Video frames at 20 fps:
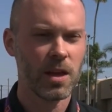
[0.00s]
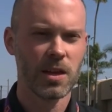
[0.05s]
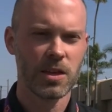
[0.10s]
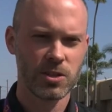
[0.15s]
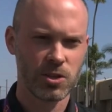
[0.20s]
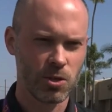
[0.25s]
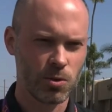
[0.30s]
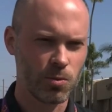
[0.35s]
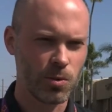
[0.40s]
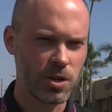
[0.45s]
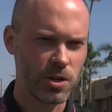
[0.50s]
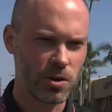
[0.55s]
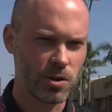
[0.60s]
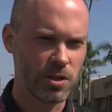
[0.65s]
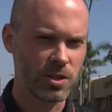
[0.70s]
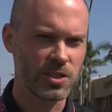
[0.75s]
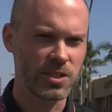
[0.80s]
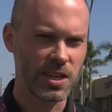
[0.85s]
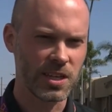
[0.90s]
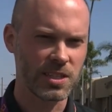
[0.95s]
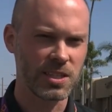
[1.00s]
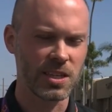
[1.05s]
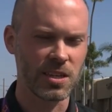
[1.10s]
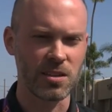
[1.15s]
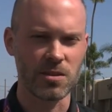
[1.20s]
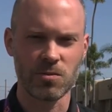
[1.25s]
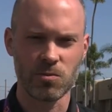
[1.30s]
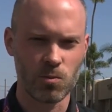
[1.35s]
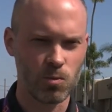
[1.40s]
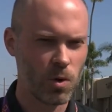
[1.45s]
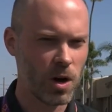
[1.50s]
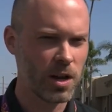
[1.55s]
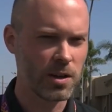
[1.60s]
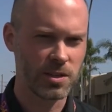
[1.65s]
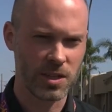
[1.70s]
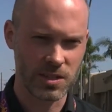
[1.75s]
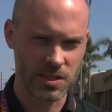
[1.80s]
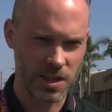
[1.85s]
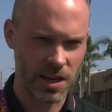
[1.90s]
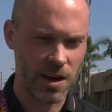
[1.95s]
So we are assessing, one,
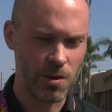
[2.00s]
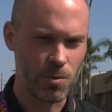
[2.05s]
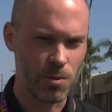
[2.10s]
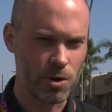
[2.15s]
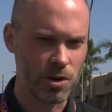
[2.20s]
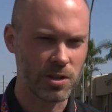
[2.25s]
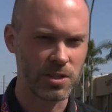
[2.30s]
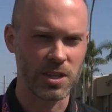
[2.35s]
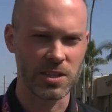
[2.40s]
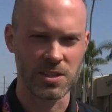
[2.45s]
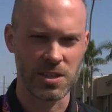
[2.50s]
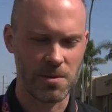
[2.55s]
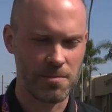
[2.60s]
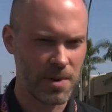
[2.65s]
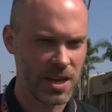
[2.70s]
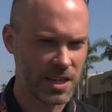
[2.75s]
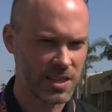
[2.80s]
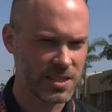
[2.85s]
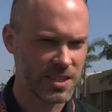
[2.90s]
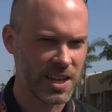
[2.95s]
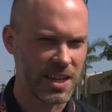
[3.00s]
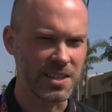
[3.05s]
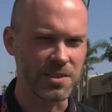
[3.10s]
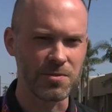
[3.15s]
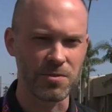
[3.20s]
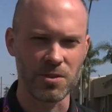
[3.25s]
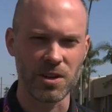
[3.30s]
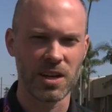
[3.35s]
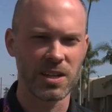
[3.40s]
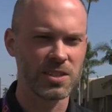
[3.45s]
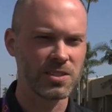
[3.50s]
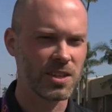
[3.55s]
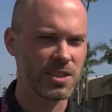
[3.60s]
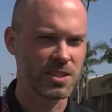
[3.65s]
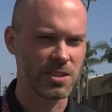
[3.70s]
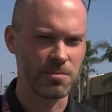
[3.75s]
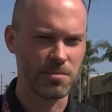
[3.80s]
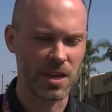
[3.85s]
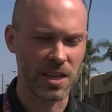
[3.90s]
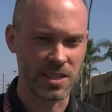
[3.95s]
does that work? Does that make sense for us?
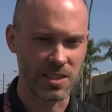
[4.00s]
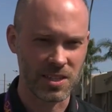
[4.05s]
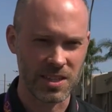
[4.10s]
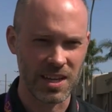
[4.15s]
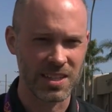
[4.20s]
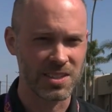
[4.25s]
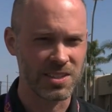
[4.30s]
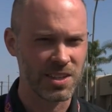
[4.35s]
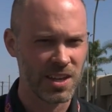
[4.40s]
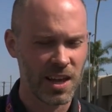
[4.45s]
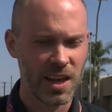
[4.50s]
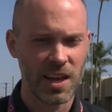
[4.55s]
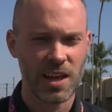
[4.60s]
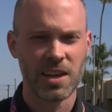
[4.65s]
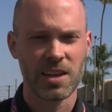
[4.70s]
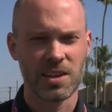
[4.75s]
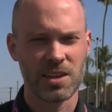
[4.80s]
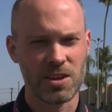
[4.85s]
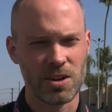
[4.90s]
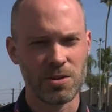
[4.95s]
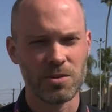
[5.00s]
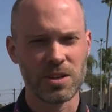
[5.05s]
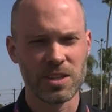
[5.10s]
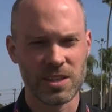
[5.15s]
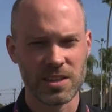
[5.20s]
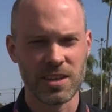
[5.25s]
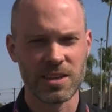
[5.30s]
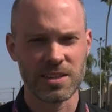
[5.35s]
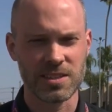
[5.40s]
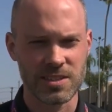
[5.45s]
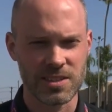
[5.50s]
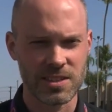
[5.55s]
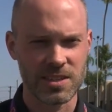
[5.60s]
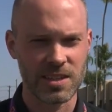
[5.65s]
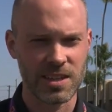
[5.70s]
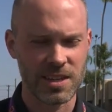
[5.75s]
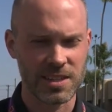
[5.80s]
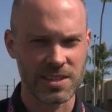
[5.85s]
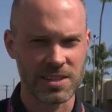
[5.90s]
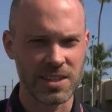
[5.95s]
Does it make sense? You know,
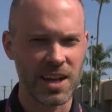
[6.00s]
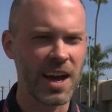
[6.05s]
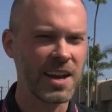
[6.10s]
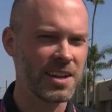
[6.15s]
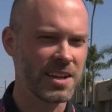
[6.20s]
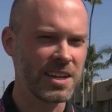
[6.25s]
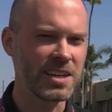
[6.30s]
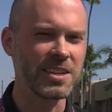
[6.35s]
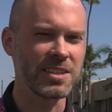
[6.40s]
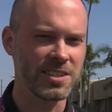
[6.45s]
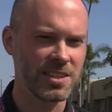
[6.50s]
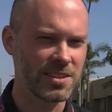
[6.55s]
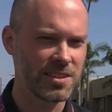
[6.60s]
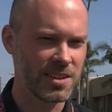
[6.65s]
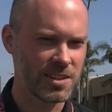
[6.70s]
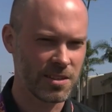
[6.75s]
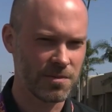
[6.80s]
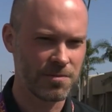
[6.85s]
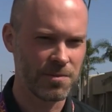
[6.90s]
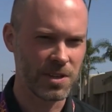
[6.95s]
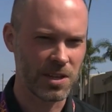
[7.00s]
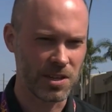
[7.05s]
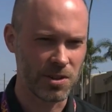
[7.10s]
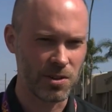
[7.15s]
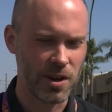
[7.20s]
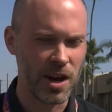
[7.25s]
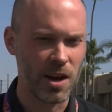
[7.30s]
it's not an easy thing to figure